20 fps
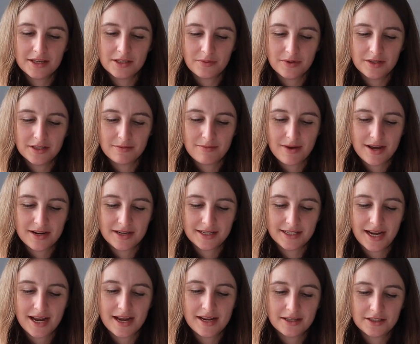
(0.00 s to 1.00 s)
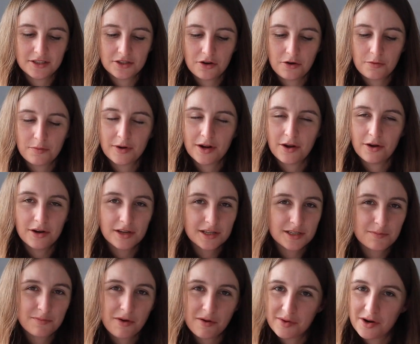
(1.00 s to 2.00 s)
these ones are made of dates, so I'll be
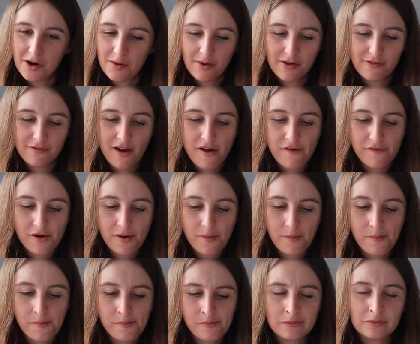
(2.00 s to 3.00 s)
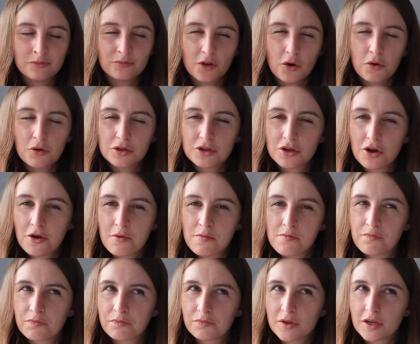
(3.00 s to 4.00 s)
honest, probably not my favourite. Also,
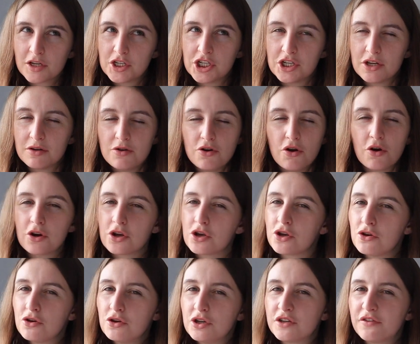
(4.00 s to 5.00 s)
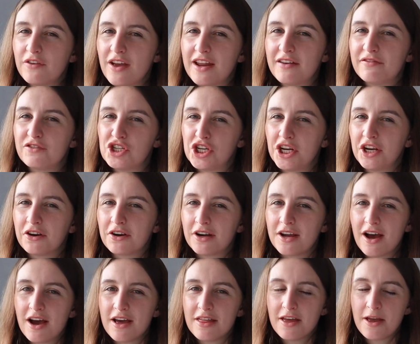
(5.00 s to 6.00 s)
not a huge fan of
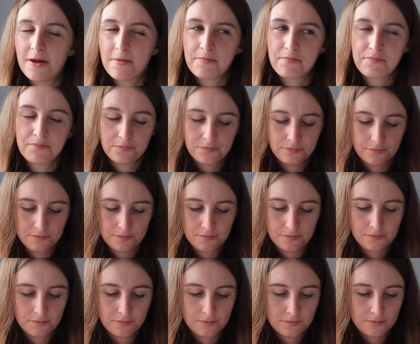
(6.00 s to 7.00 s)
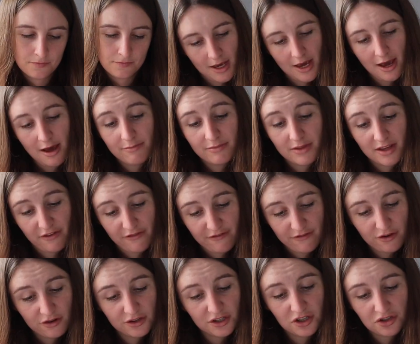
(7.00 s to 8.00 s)
cherry either. Yep, the
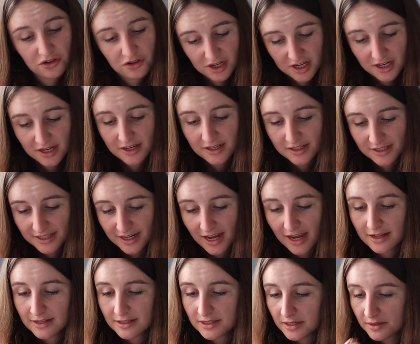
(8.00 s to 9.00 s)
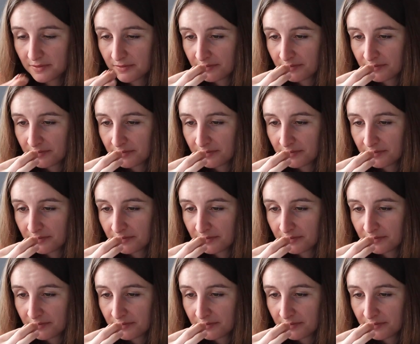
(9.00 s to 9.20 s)
first ingredient is dates.